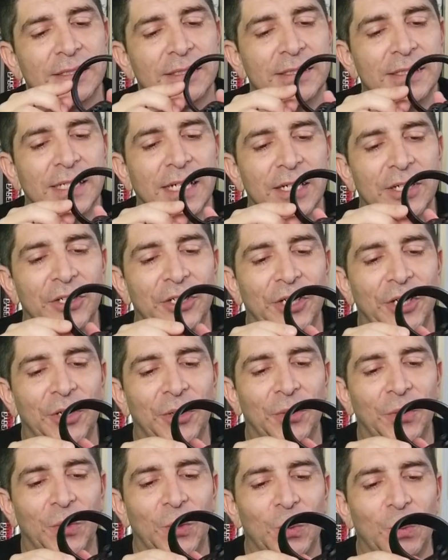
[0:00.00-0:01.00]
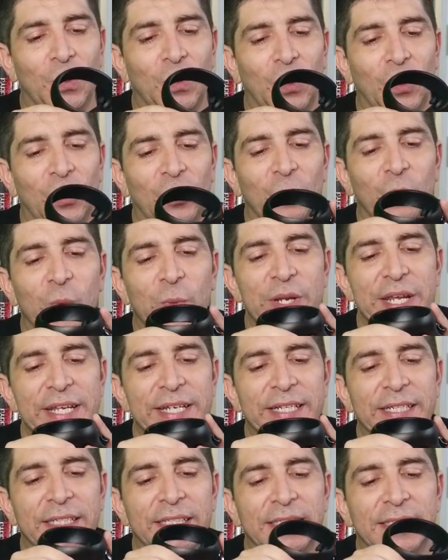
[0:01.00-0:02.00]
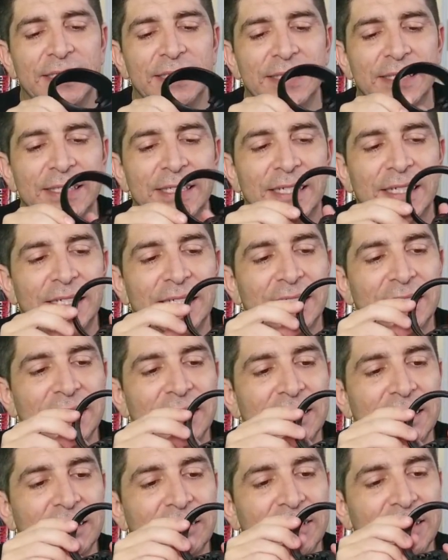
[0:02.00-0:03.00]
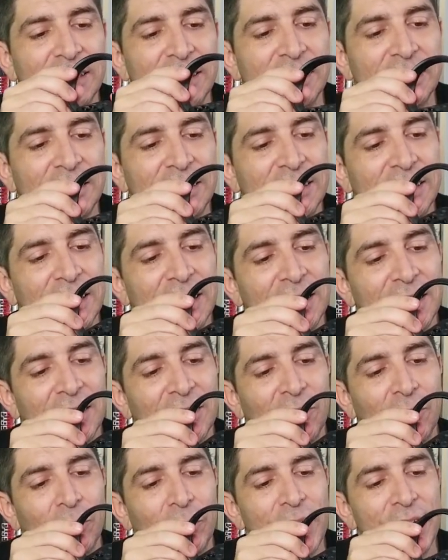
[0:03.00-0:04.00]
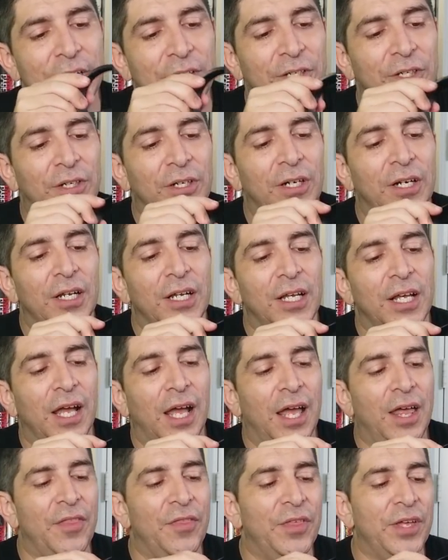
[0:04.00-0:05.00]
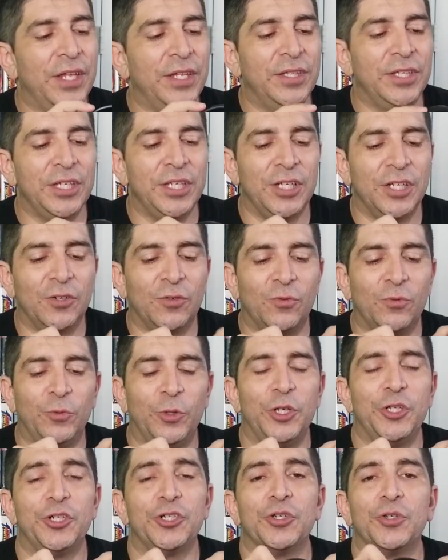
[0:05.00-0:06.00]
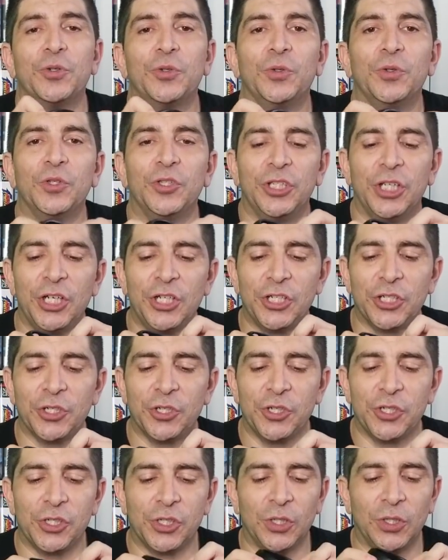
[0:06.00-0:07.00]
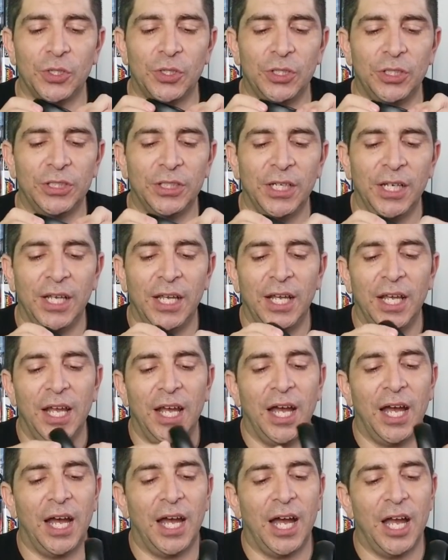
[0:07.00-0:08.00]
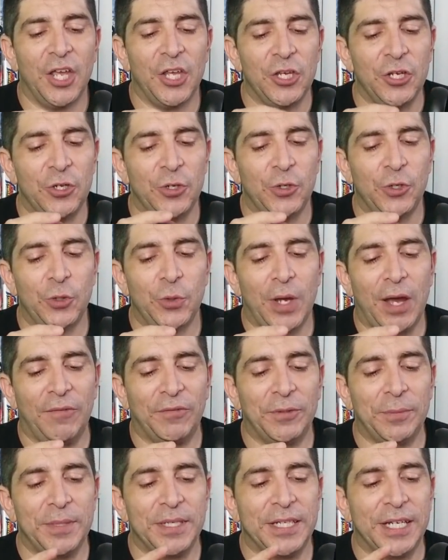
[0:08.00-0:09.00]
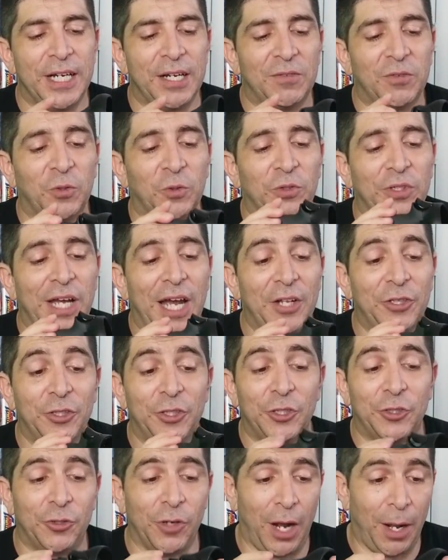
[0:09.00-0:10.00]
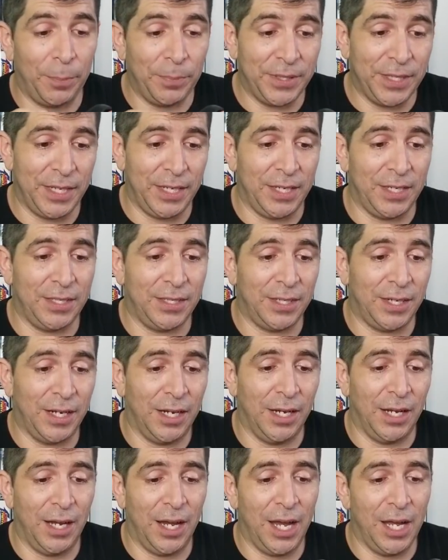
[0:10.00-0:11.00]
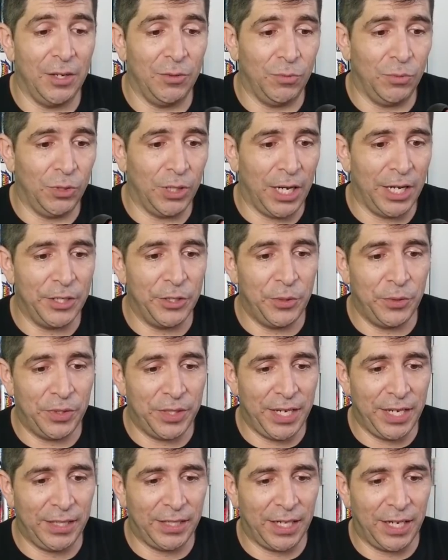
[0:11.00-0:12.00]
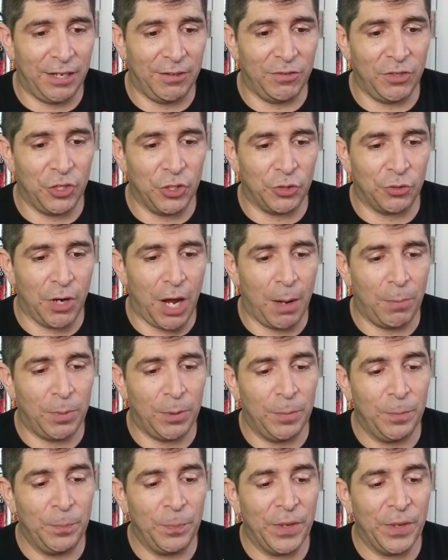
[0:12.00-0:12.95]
don't know, more weak. Is that what I should say? Weaker than the original touch controllers. You do have to be careful not to drop these. I do think that if you drop them,